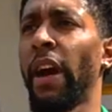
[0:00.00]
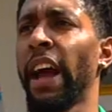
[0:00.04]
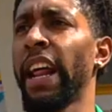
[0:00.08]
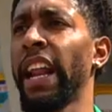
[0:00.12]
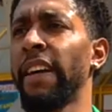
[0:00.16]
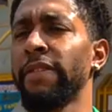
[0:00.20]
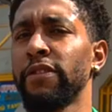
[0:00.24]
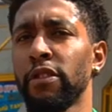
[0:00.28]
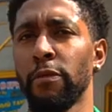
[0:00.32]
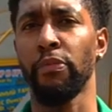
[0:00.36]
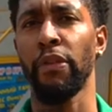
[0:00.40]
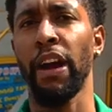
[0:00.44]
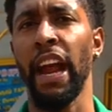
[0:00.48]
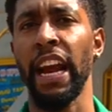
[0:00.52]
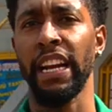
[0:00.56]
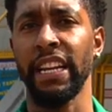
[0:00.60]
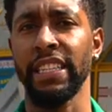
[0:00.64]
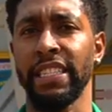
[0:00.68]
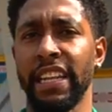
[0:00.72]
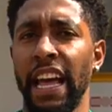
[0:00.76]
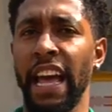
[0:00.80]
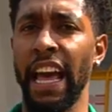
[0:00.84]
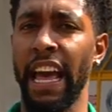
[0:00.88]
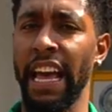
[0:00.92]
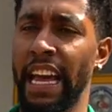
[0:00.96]
right after
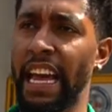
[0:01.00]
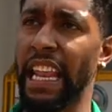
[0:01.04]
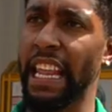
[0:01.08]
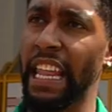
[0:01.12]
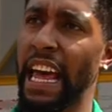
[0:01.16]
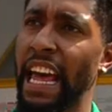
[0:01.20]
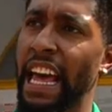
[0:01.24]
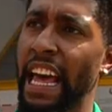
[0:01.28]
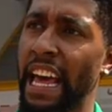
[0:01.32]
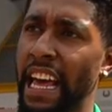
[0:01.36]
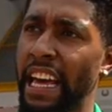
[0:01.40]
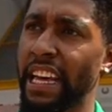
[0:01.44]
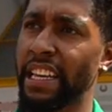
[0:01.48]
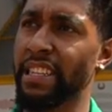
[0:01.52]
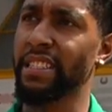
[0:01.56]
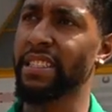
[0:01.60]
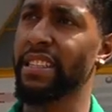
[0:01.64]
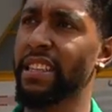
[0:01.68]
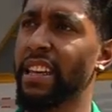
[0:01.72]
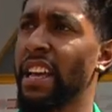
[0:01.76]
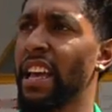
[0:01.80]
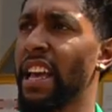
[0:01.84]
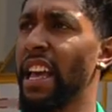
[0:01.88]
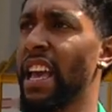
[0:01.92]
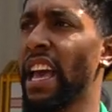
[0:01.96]
practice, I had class
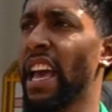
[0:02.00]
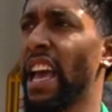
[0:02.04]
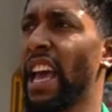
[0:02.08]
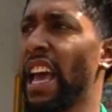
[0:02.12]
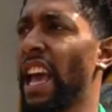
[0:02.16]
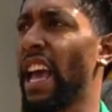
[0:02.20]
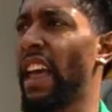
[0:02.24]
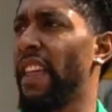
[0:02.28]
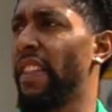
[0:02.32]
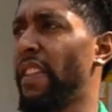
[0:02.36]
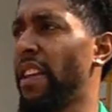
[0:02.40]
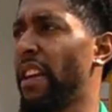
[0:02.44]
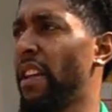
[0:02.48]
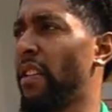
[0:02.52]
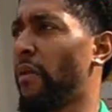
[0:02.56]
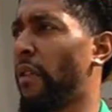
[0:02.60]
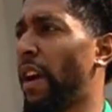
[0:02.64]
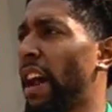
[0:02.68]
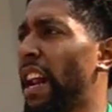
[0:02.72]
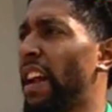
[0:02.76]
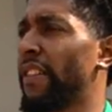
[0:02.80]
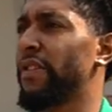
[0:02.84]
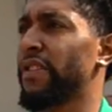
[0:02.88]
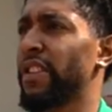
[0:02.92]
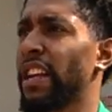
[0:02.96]
and then
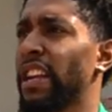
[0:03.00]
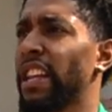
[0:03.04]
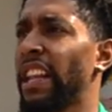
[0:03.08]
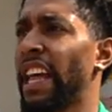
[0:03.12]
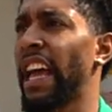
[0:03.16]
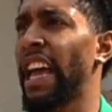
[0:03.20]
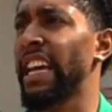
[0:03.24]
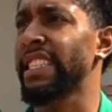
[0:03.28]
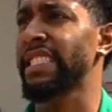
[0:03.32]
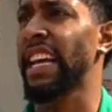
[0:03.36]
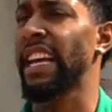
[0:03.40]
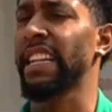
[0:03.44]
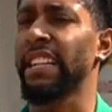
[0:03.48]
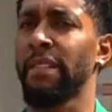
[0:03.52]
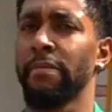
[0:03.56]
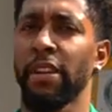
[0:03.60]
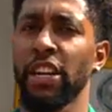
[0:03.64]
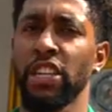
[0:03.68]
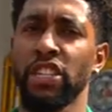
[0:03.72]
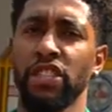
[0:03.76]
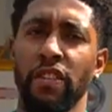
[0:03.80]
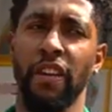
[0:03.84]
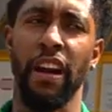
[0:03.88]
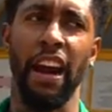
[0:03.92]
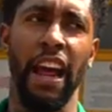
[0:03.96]
right after class I had to
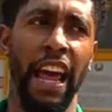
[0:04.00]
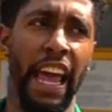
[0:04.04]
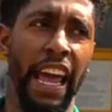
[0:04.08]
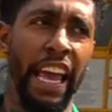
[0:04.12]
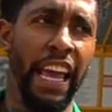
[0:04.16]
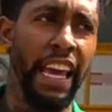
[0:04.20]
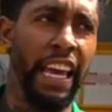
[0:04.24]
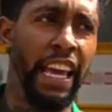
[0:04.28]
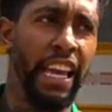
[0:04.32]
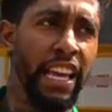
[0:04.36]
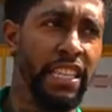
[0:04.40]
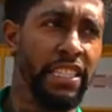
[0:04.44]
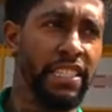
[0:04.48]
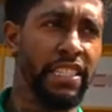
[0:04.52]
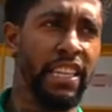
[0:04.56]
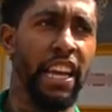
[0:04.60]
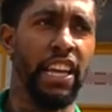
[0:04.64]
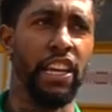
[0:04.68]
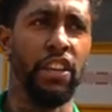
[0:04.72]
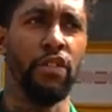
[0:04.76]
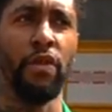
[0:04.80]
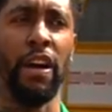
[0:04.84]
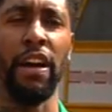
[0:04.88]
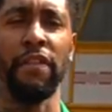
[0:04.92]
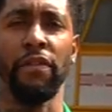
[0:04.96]
make sure I ate. It's
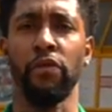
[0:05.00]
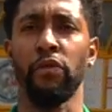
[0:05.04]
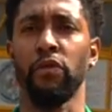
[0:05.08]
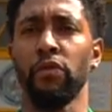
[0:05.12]
like you have a